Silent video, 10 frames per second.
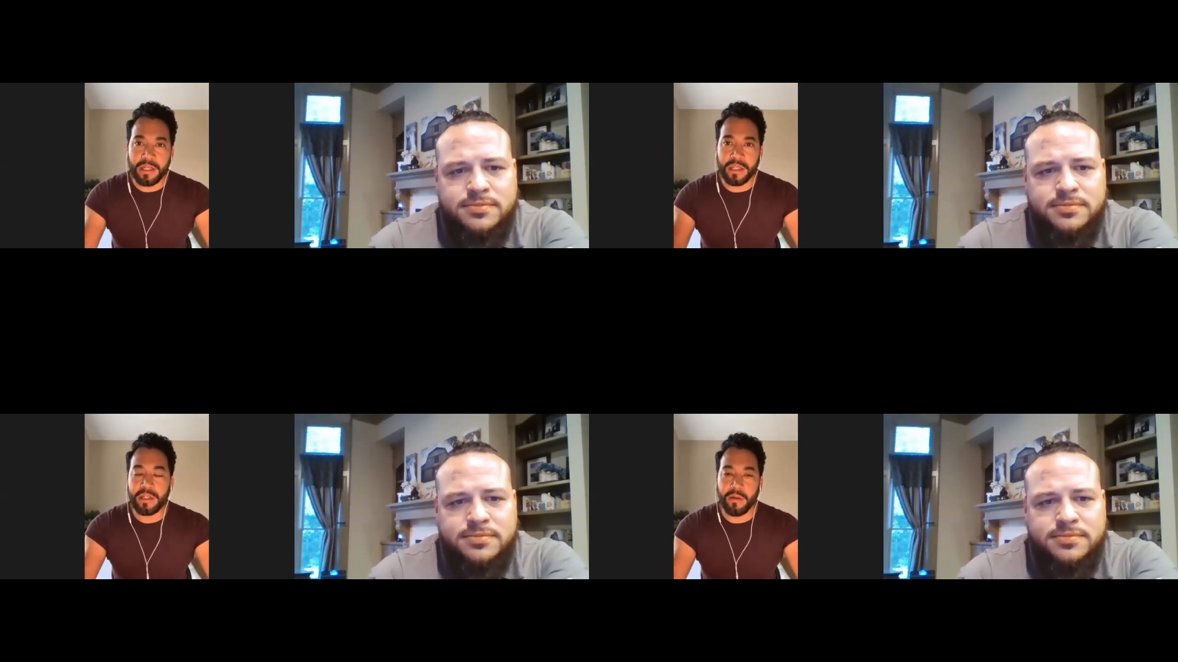
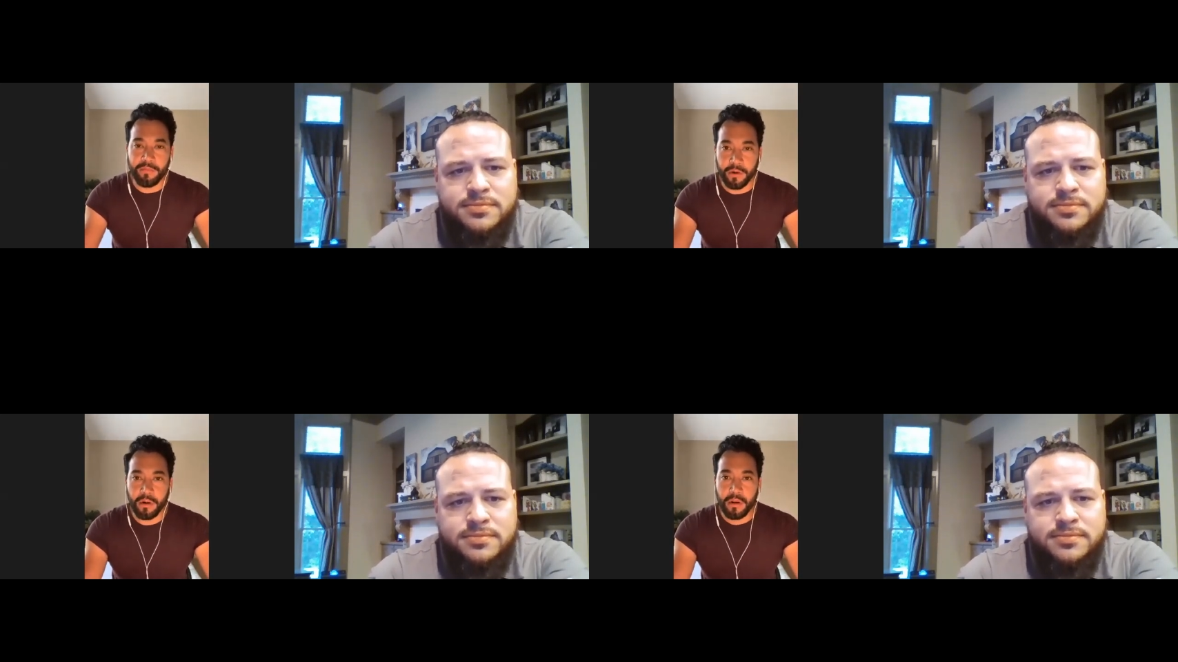
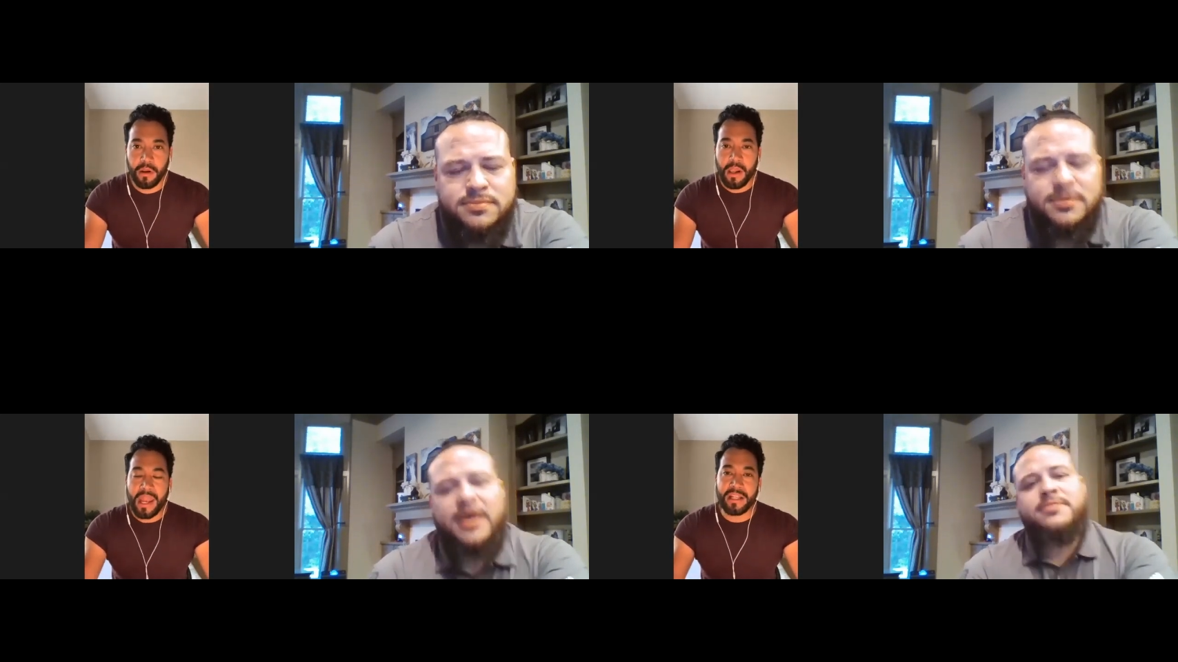Speaker 1: discomfort.
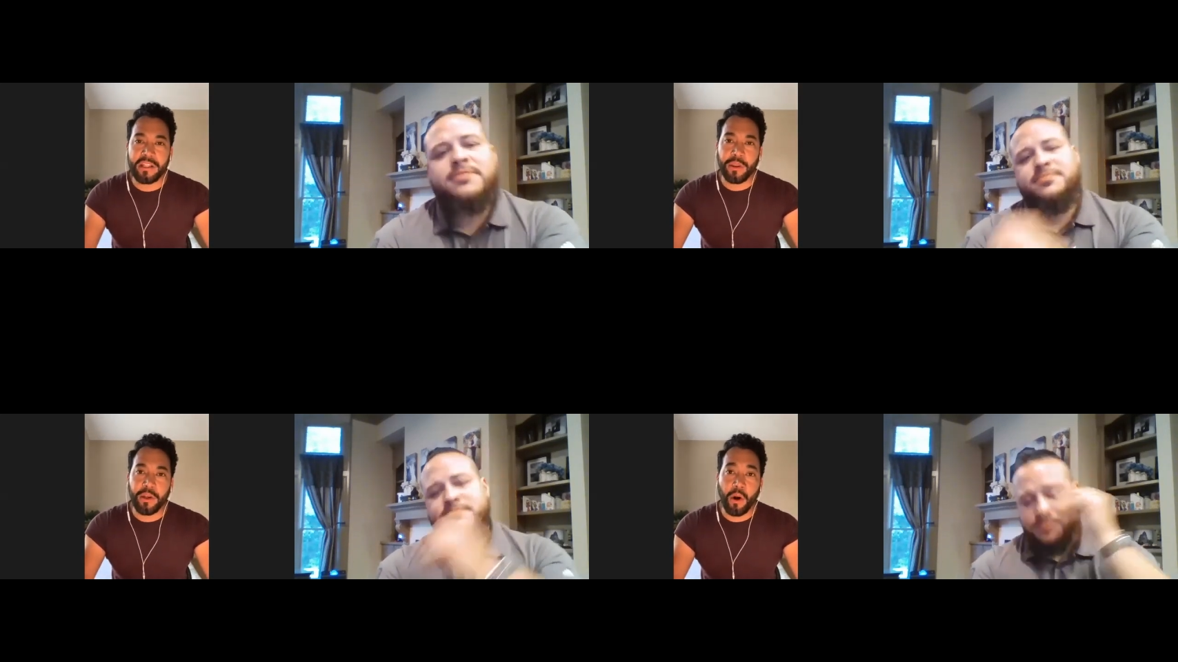Yeah. And
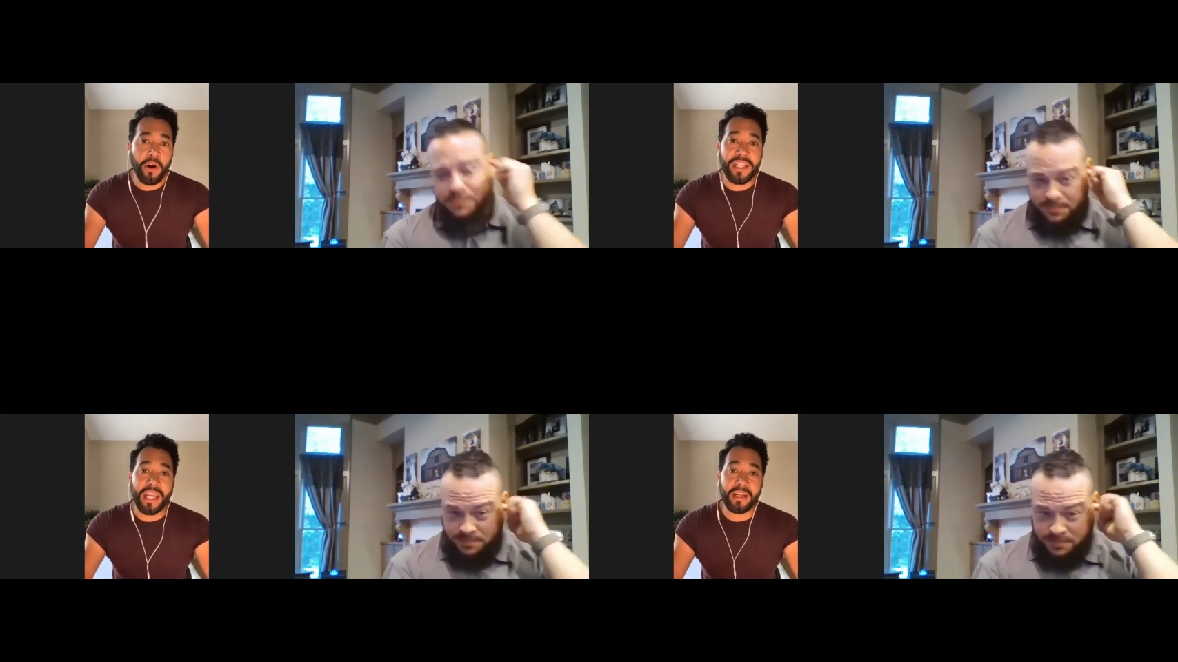so there are
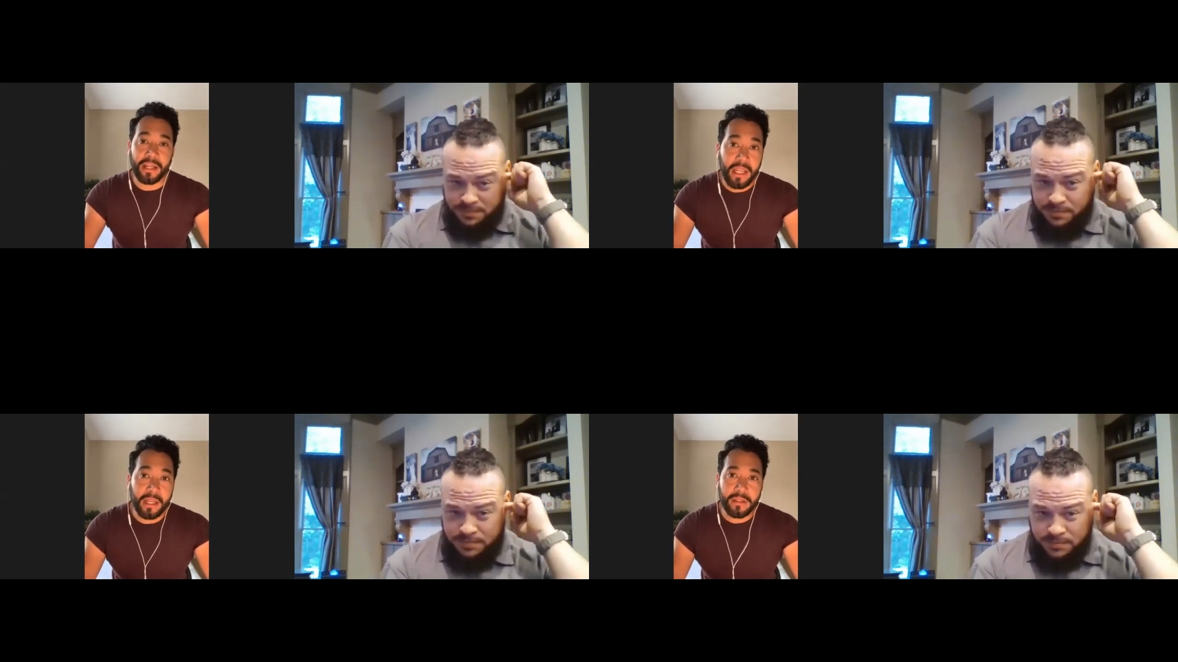
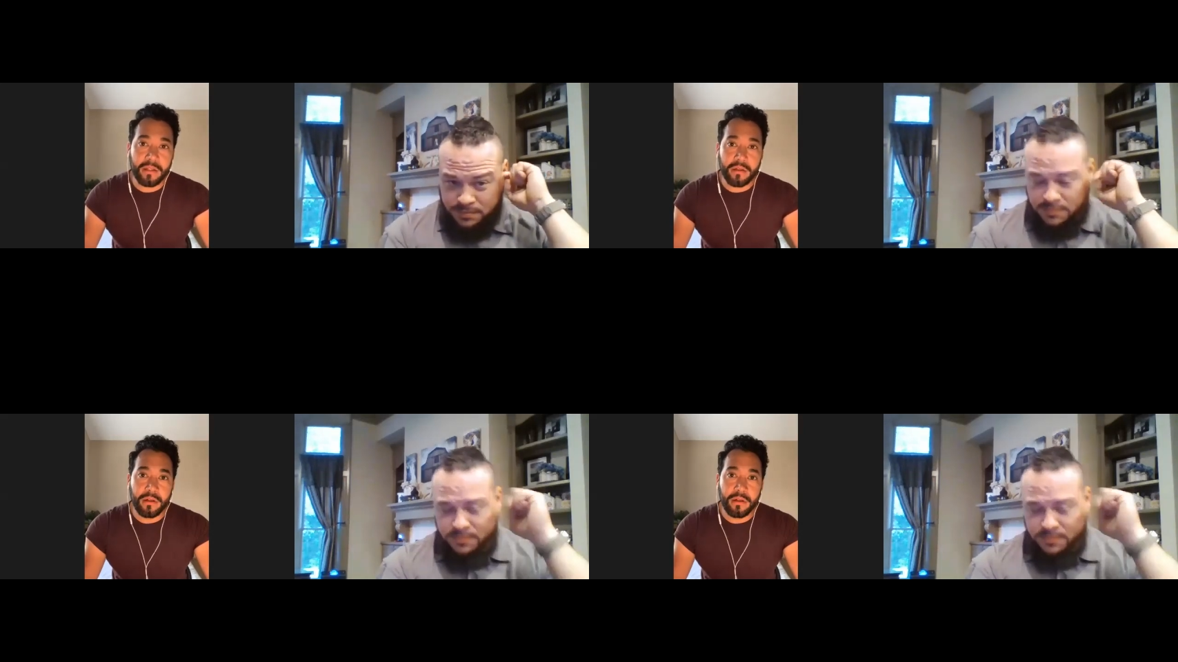techniques